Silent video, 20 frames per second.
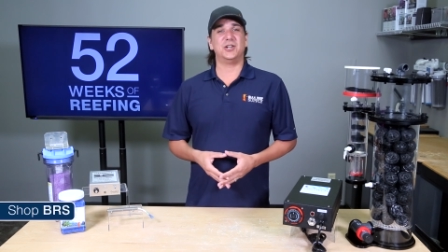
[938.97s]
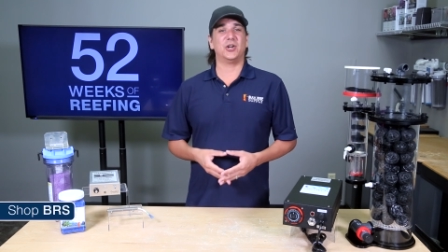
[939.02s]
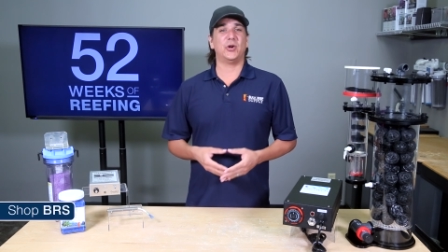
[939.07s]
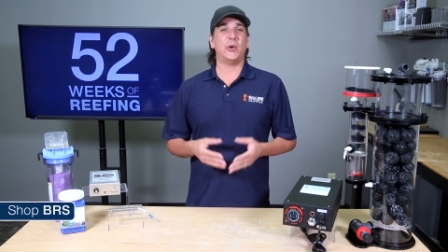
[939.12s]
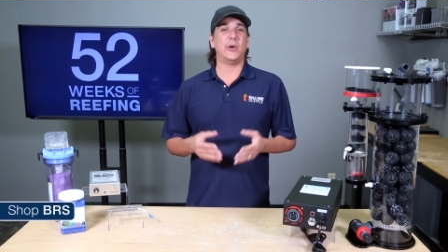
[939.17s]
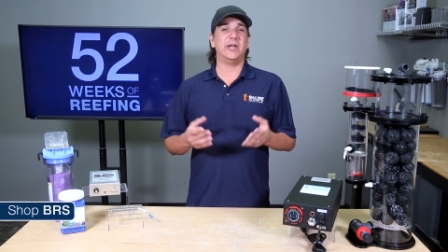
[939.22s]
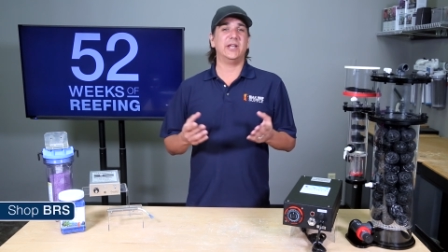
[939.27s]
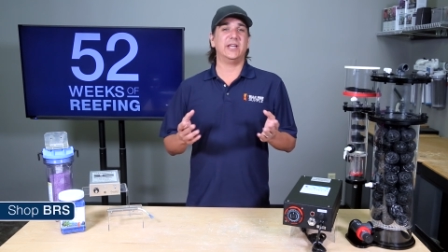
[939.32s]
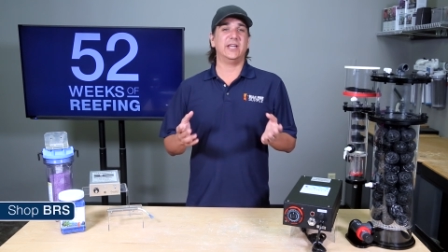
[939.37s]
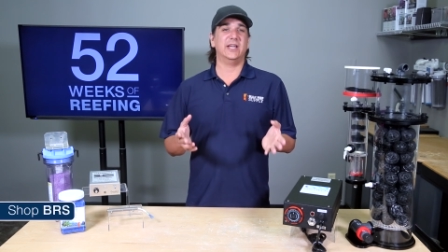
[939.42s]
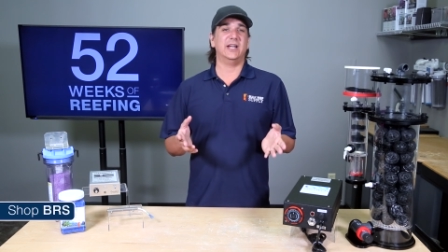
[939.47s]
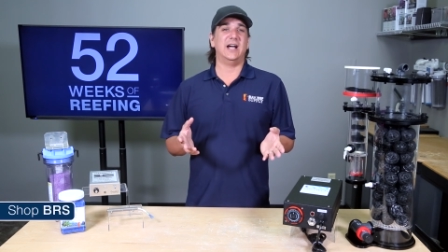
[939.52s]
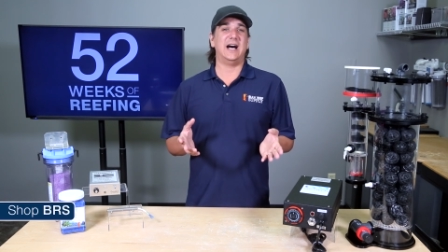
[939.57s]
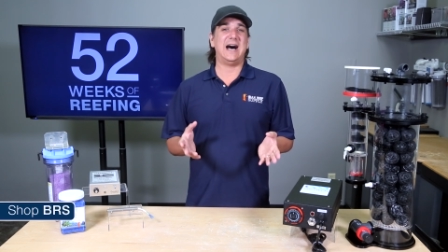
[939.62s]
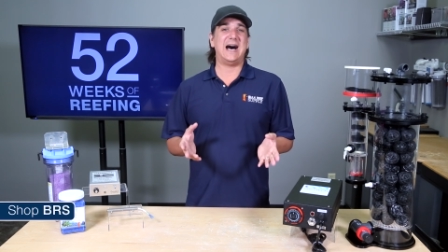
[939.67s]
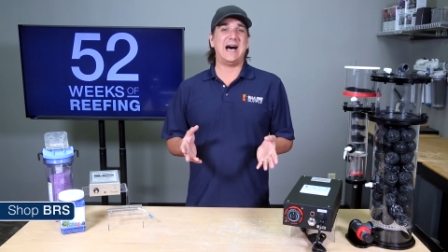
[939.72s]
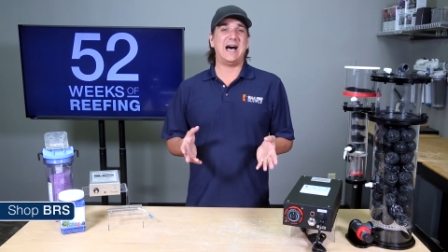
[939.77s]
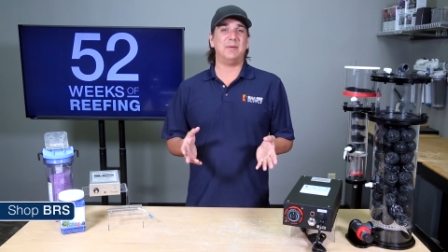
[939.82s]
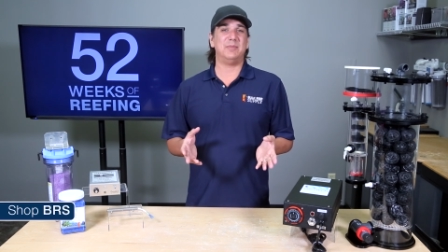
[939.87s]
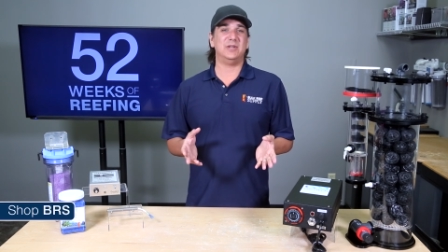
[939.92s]
you're going to get a
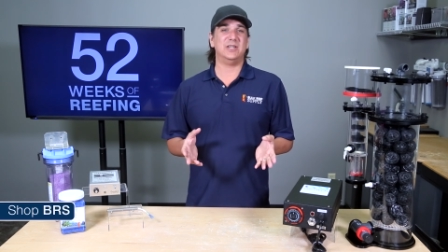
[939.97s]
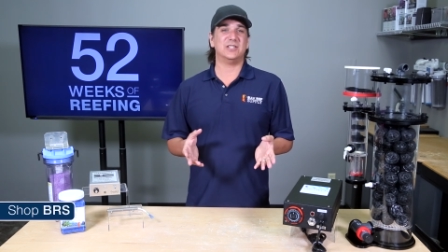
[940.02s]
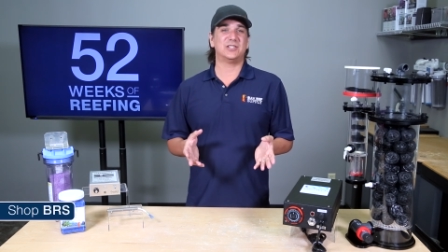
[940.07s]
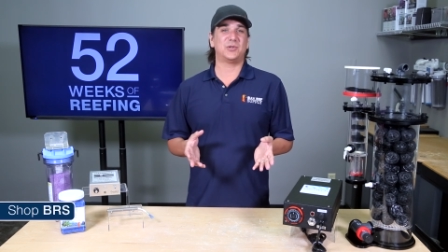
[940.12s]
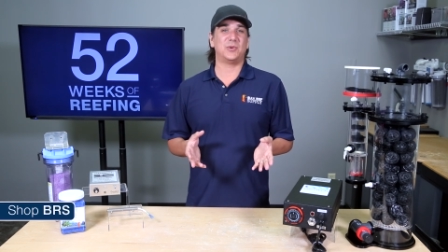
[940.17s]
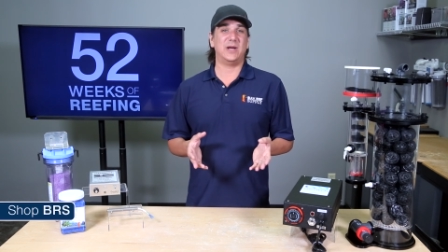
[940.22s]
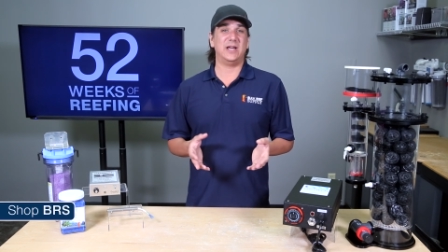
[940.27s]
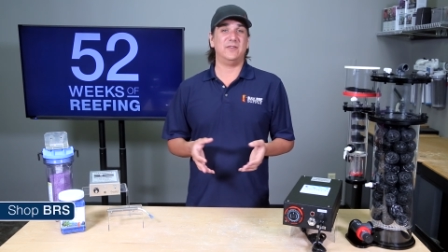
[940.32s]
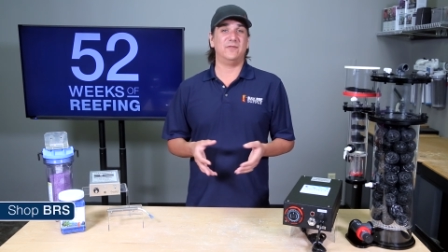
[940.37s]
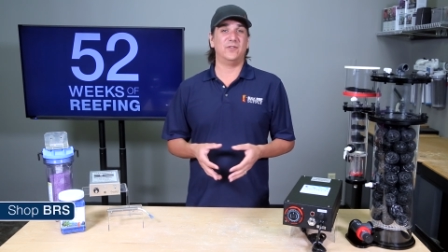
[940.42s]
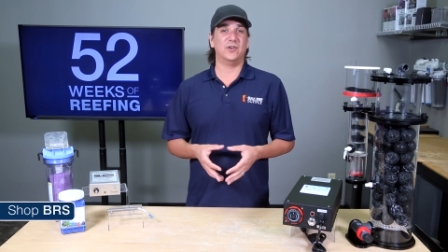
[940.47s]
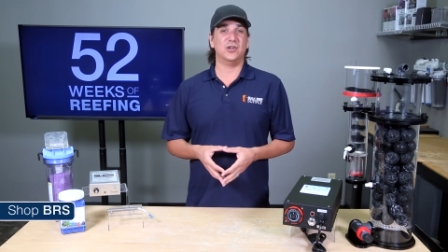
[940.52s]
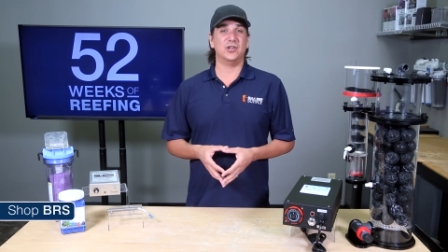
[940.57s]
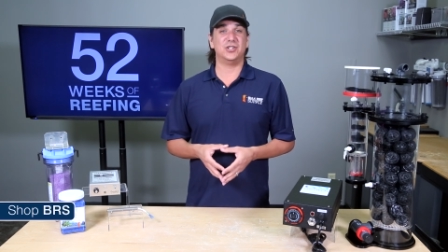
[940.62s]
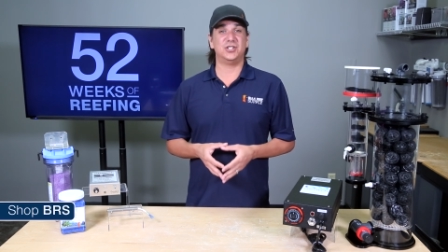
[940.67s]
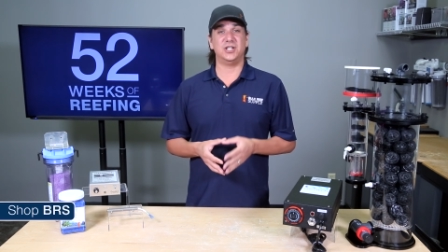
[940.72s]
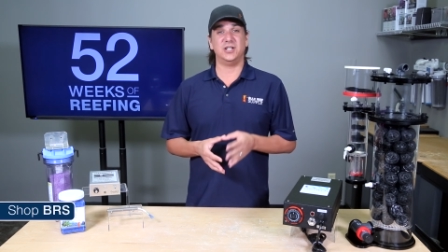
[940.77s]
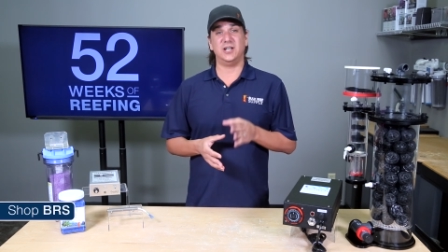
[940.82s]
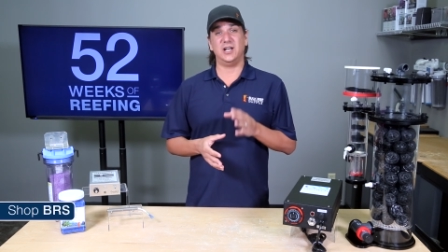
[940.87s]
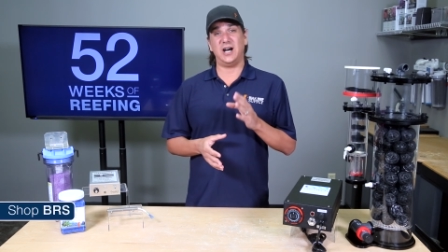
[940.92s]
hobbyist grade
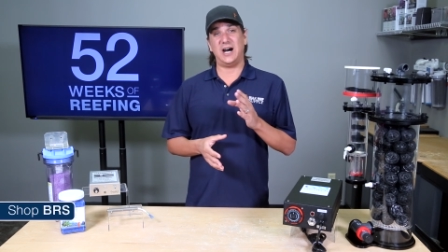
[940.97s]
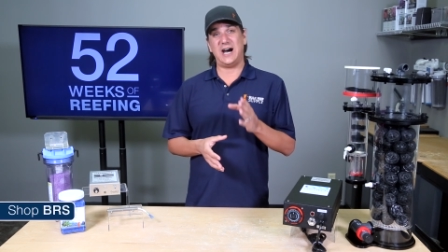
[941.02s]
version,